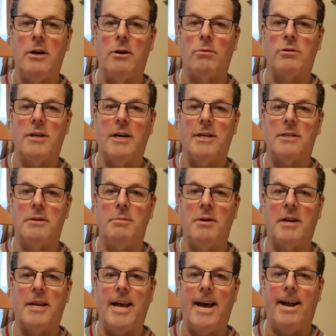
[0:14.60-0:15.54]
Old
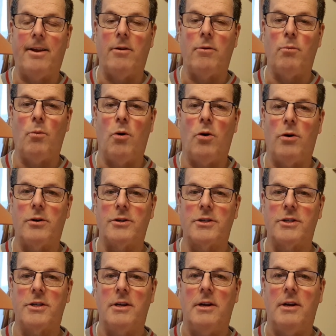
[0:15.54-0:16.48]
Testament canon
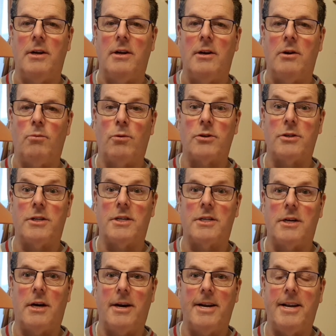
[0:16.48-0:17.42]
was
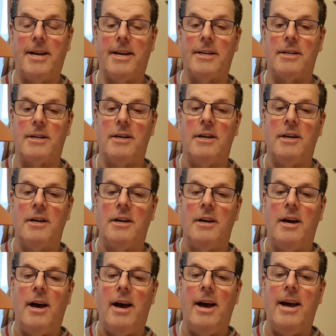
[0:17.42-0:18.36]
decided.
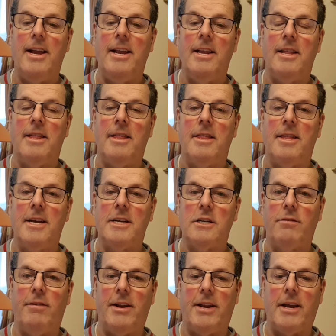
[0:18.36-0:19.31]
In
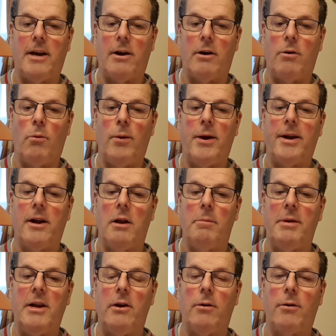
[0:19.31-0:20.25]
this video we're going
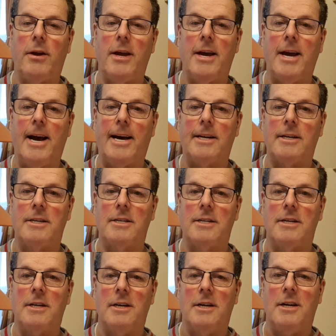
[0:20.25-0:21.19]
to be looking
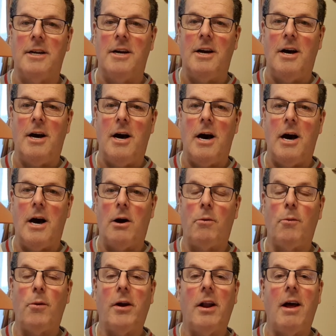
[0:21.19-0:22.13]
at,
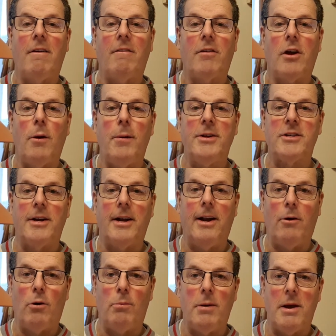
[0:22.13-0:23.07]
we're going to go into a
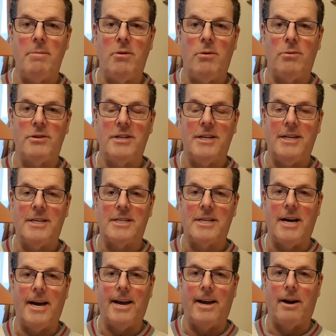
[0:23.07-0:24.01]
little bit more
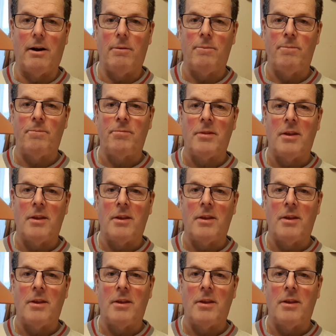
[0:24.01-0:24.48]
detail.